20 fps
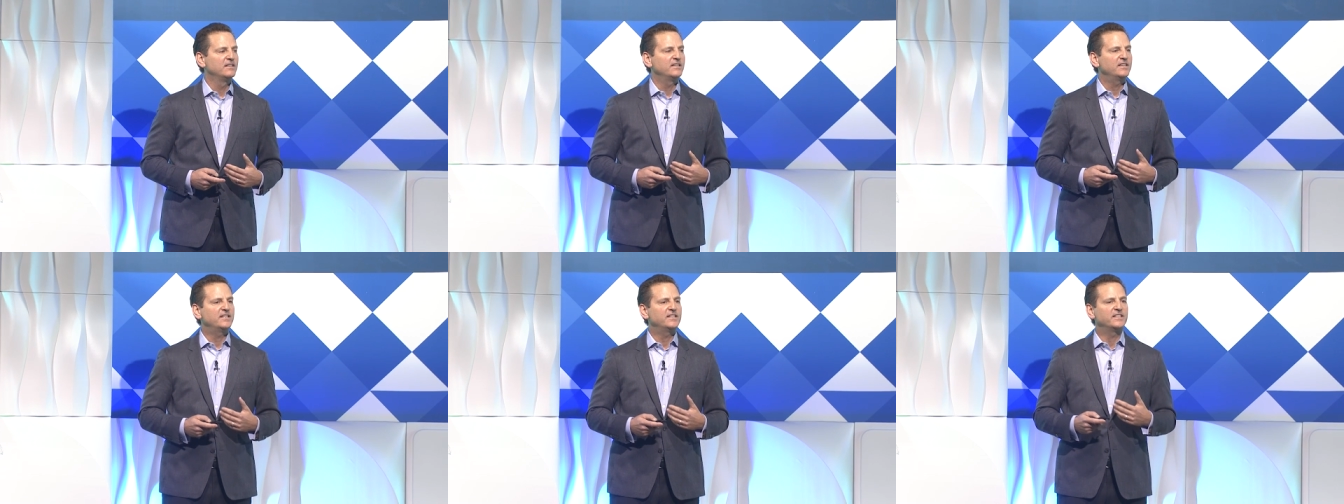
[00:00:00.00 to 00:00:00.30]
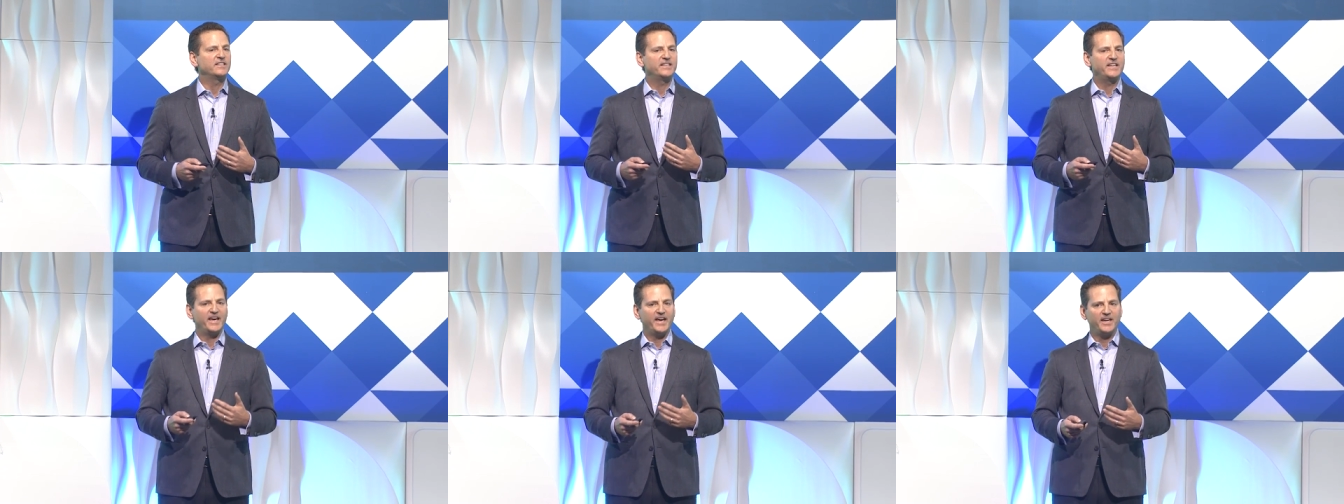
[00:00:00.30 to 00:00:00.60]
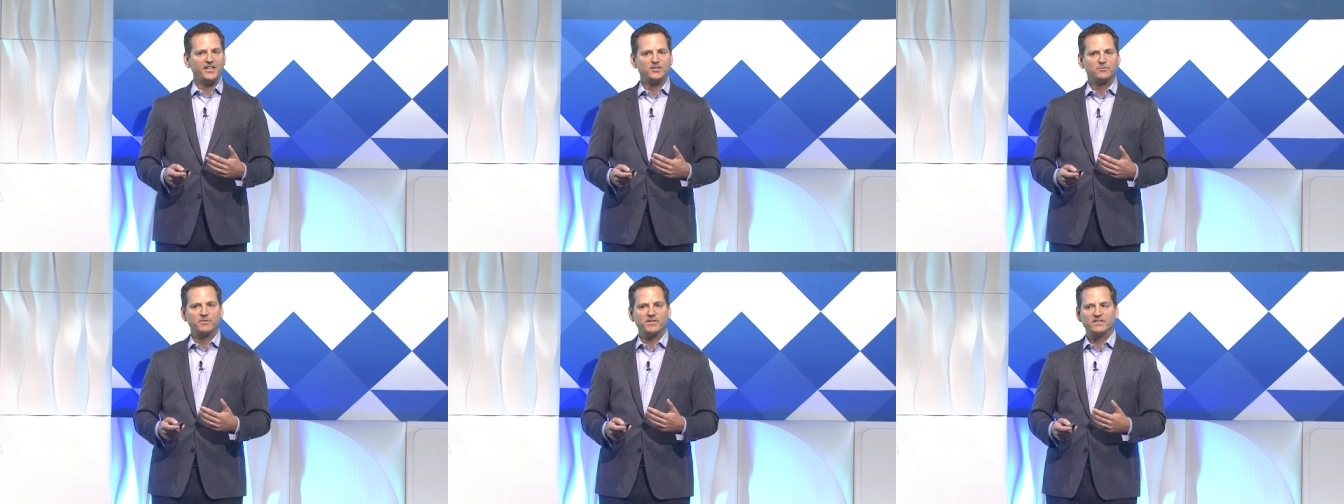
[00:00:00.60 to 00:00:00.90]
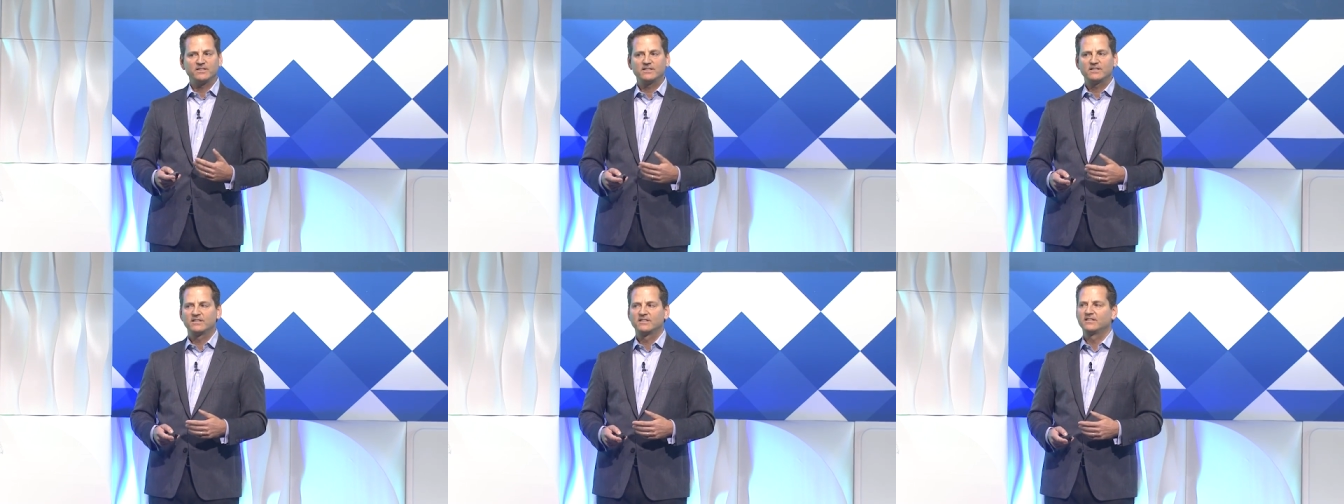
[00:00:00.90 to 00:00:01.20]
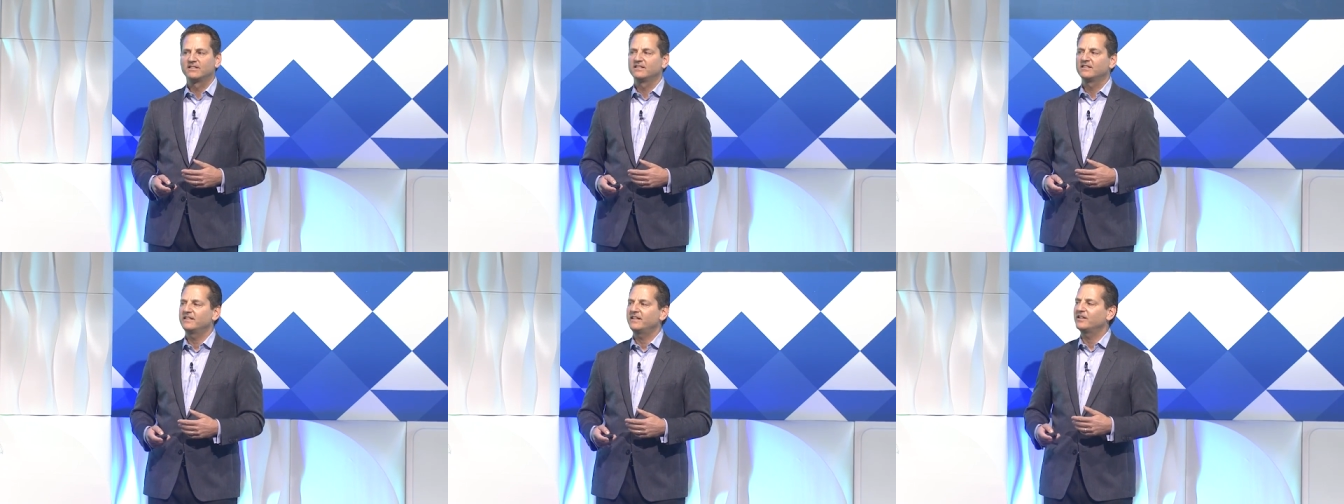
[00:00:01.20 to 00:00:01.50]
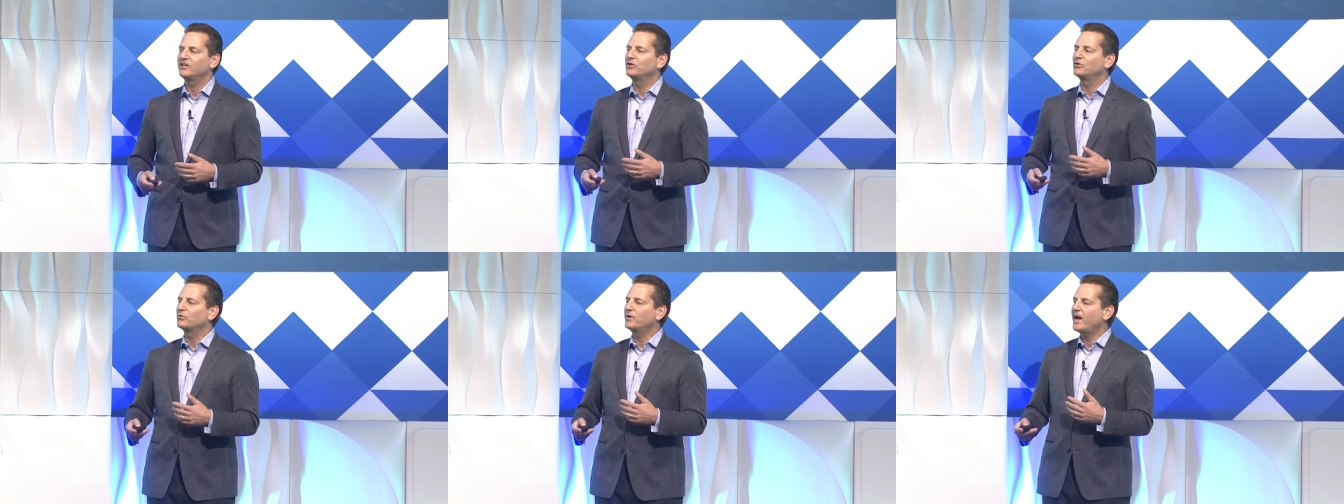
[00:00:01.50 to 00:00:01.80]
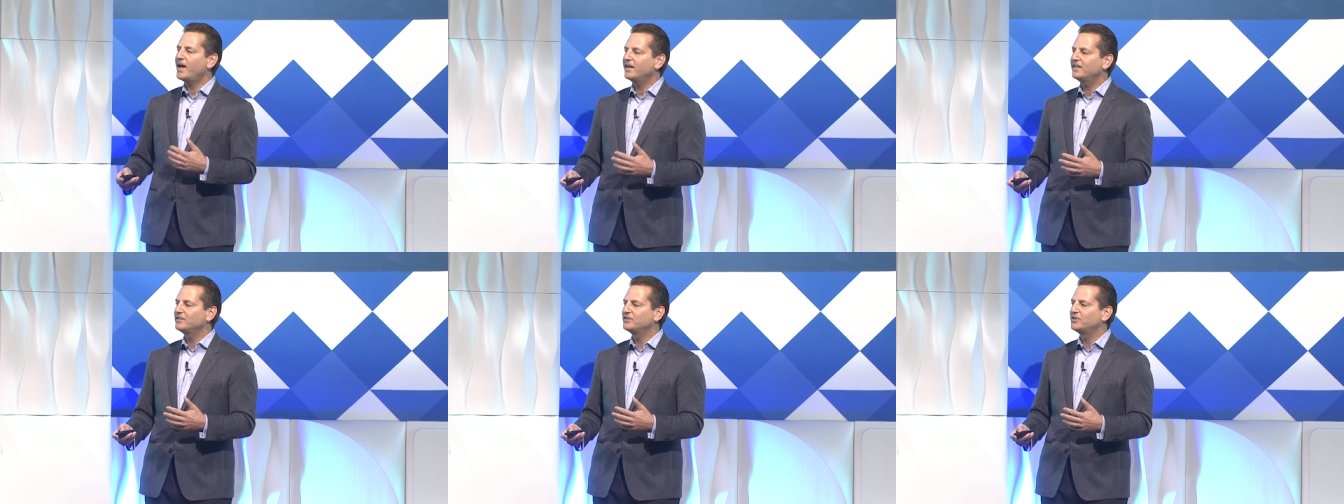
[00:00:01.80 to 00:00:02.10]
and engagement and
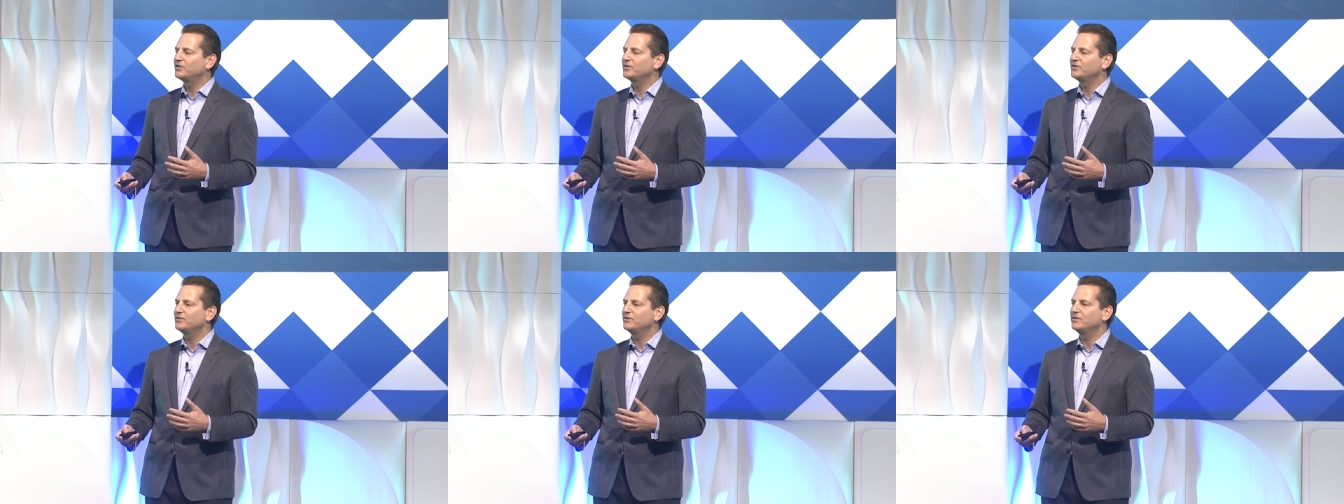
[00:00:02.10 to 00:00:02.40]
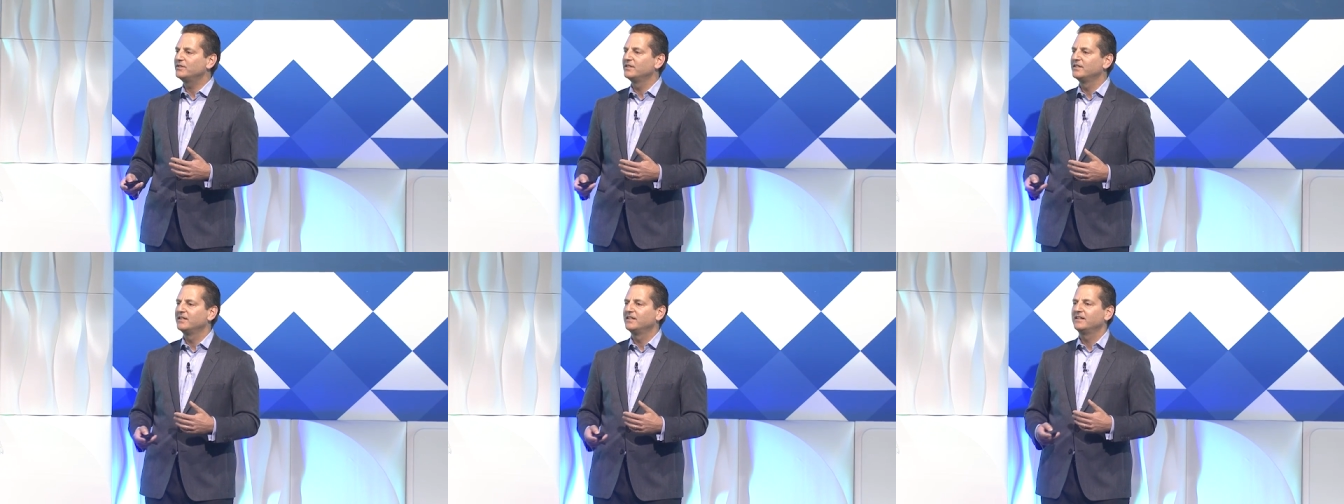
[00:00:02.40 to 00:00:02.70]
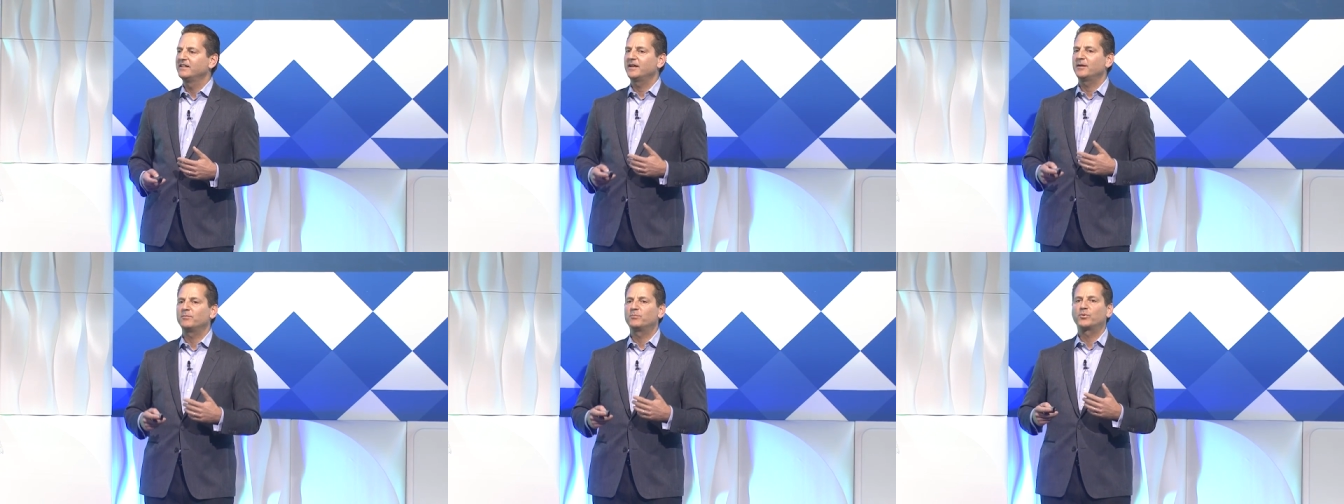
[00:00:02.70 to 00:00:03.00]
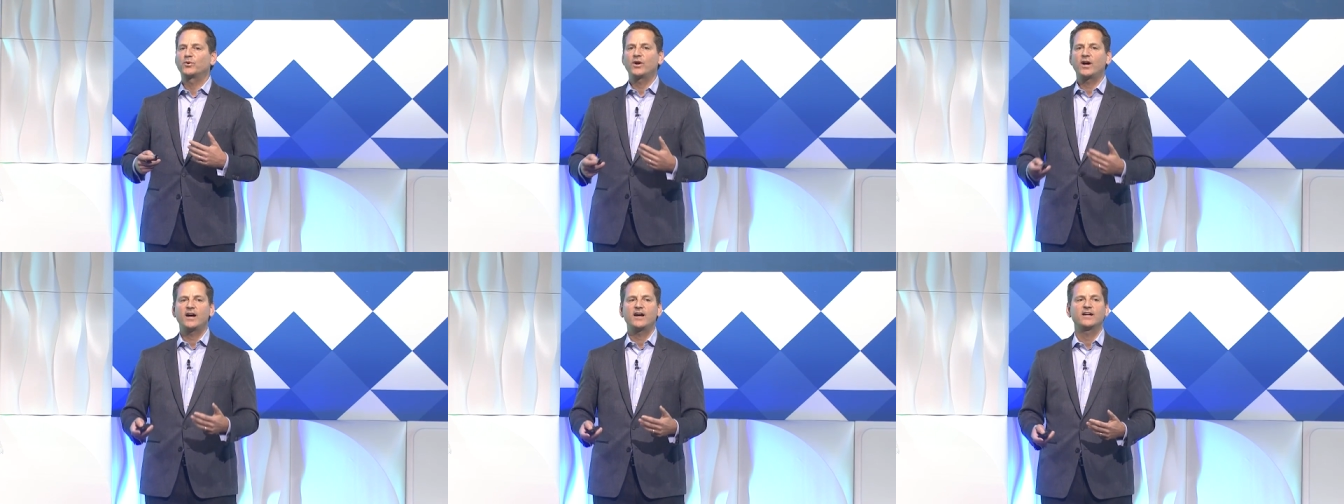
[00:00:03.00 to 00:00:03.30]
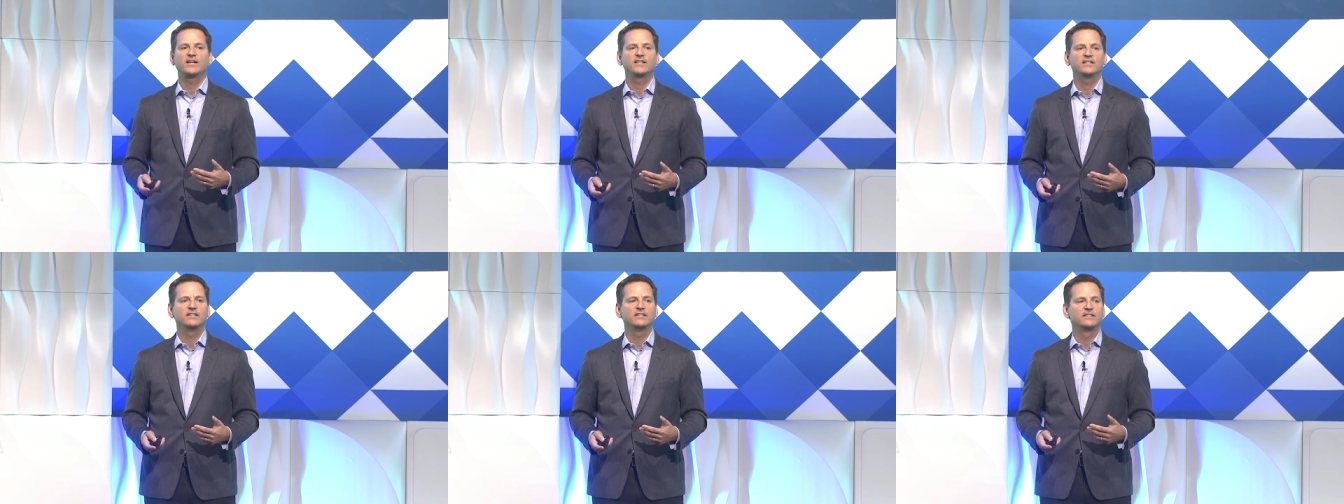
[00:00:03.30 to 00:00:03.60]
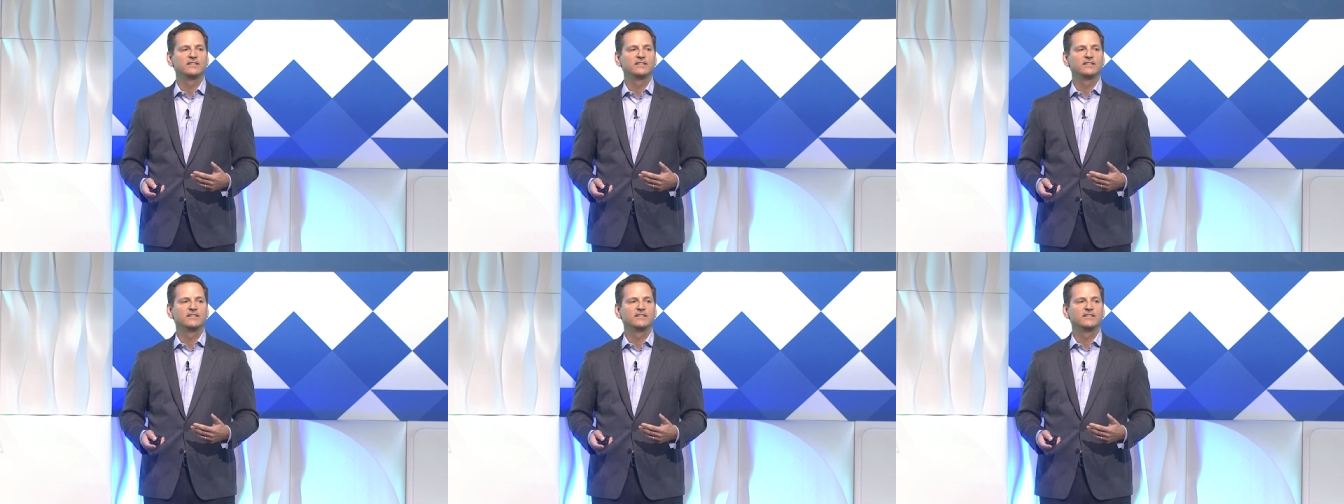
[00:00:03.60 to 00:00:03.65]
gratitude and pride